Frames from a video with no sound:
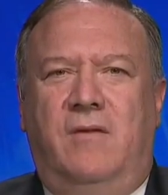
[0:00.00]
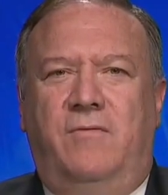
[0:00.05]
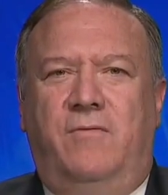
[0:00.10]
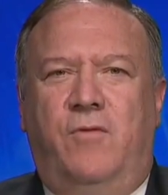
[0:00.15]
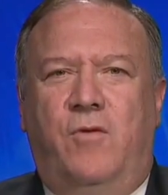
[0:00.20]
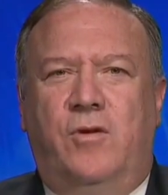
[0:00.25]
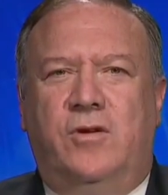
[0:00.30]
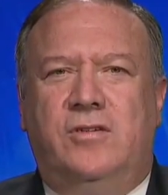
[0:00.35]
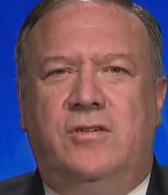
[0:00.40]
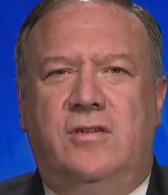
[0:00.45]

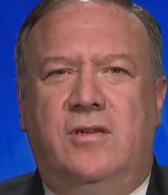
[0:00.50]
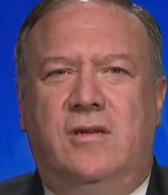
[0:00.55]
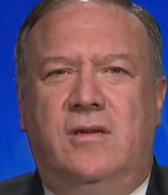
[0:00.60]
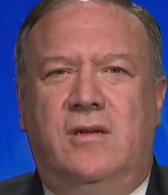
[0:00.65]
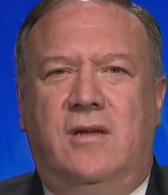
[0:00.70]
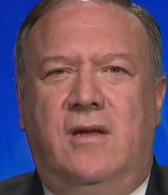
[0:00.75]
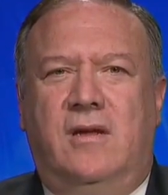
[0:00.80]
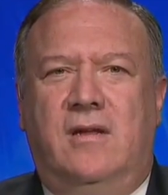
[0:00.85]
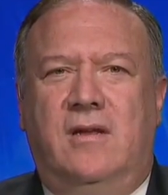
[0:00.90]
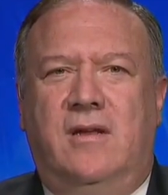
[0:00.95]
forced
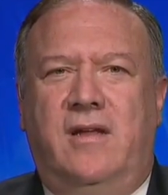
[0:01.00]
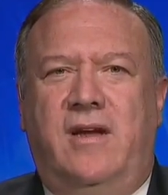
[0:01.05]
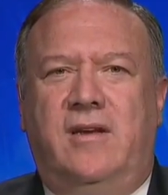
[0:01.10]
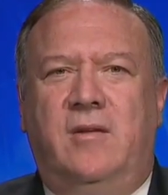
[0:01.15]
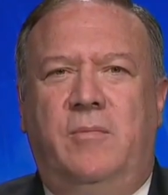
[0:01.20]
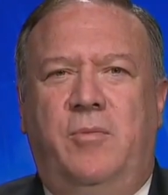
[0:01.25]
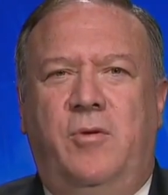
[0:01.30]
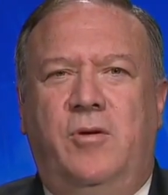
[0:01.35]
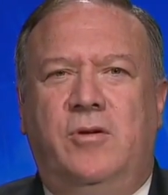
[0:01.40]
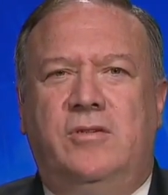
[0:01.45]
to
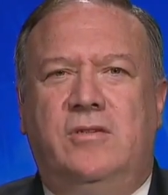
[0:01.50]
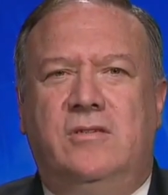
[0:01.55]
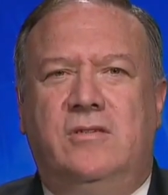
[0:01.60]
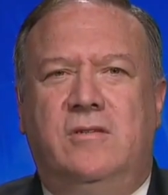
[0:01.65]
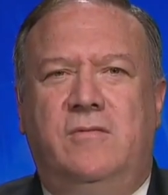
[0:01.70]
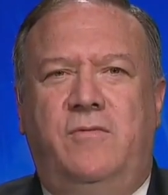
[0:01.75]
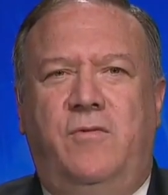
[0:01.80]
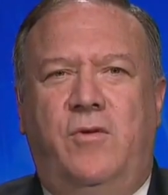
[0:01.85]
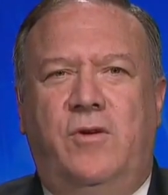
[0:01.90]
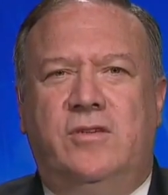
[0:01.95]
conduct
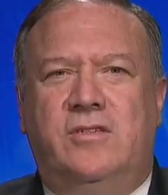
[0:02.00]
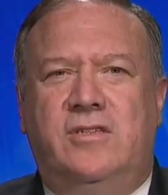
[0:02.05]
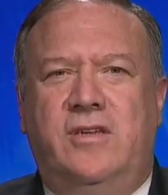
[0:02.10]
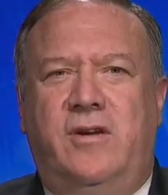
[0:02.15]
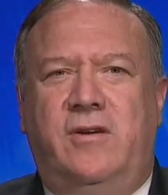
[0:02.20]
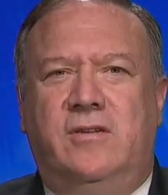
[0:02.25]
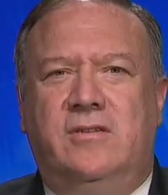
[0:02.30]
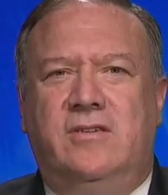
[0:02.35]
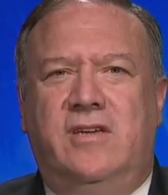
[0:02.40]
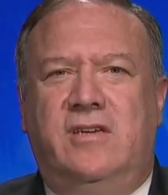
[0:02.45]
abortions and forced
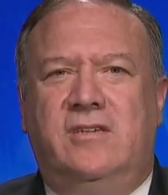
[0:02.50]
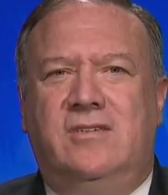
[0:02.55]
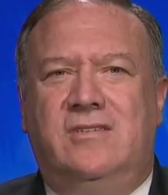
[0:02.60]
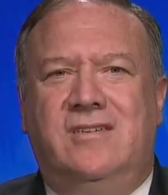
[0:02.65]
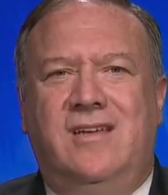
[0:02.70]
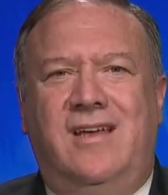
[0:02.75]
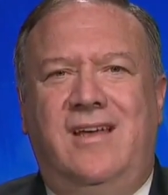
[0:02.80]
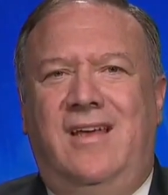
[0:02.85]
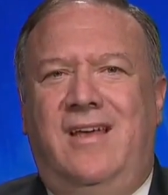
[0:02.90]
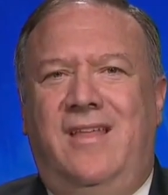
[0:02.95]
sterilizations.